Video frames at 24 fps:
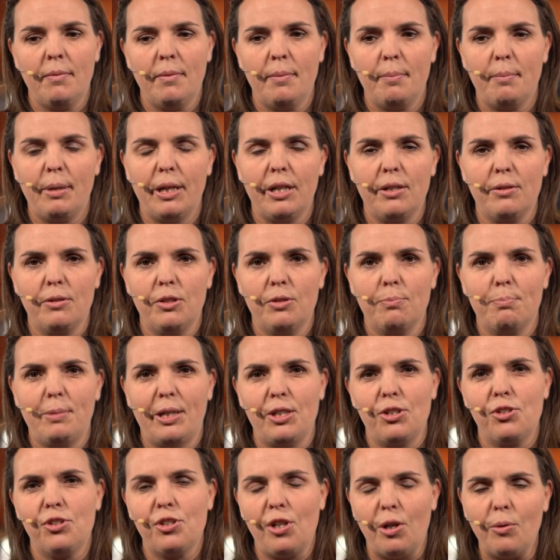by
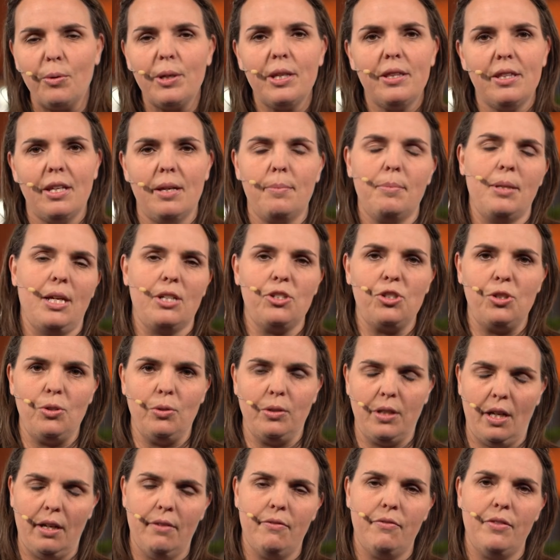showing them that you
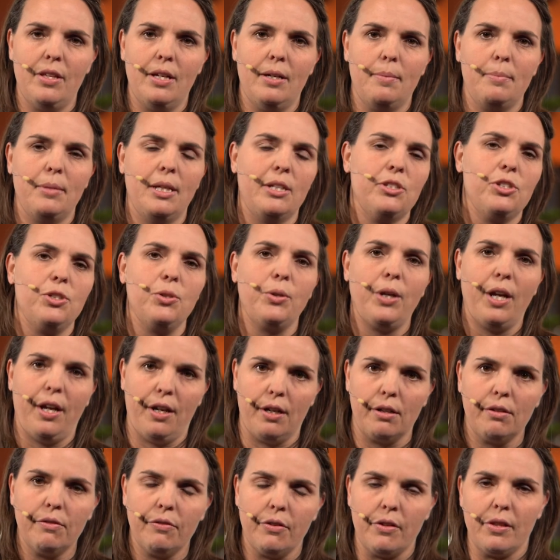love them, that you
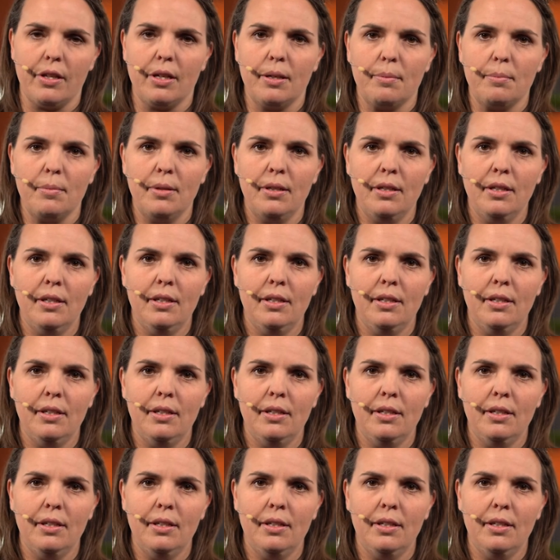care for them,